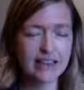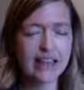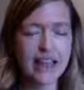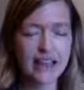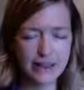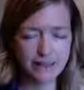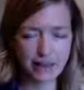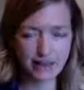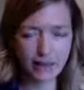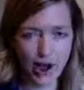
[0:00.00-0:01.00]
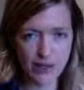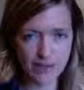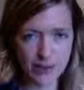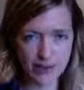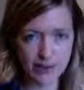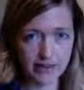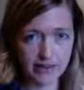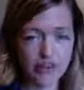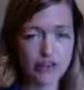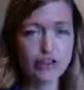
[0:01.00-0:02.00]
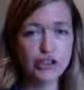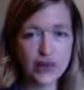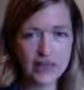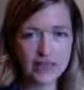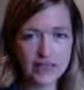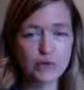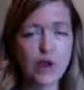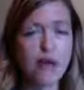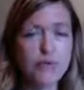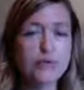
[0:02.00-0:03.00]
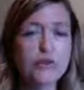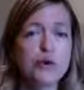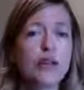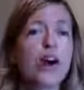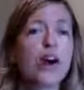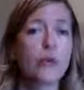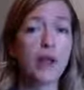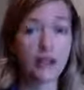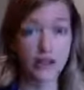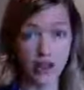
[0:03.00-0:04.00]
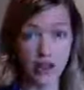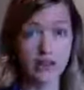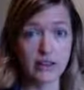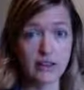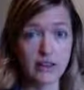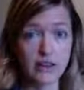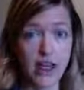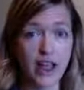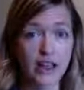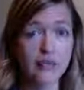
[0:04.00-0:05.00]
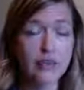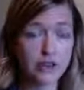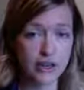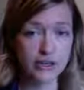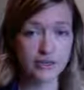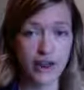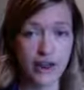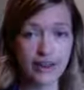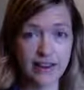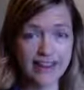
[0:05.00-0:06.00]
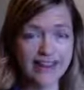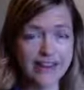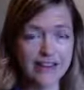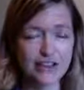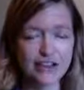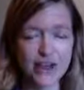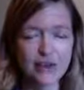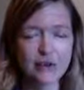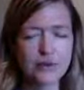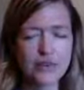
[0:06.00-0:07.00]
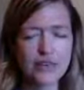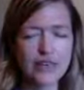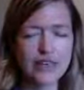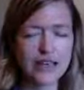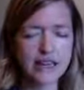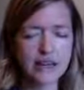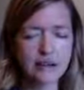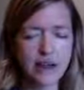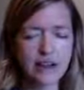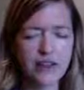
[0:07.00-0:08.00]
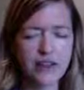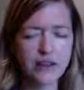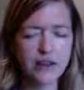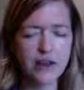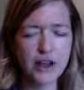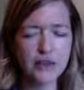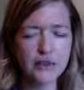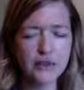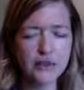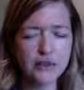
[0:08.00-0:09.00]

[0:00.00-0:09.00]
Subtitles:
hit the big pause button. Doing this will help you do it all week long, okay? Trust me. So take a deep breath in through your nose,